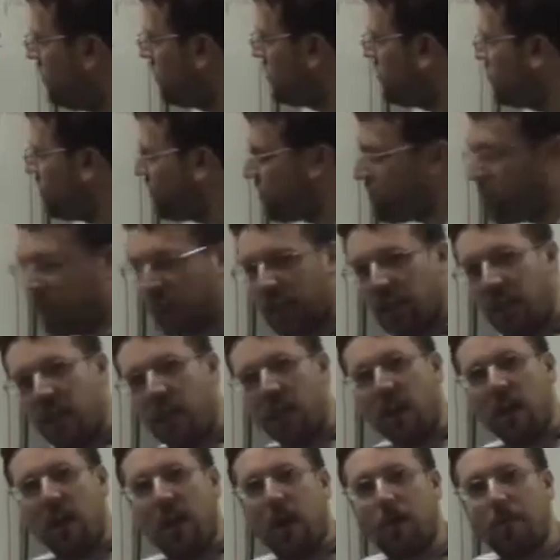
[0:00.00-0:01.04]
you can see.
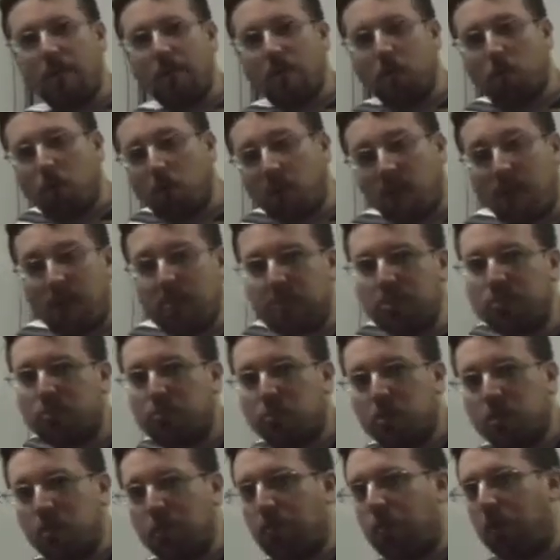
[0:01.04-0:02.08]
What happens
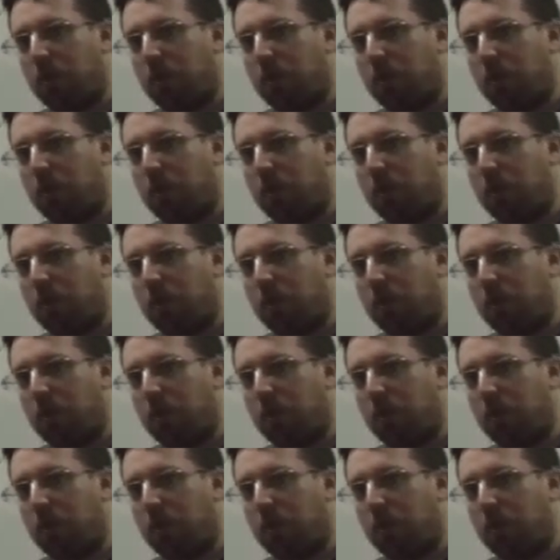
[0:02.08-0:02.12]
when you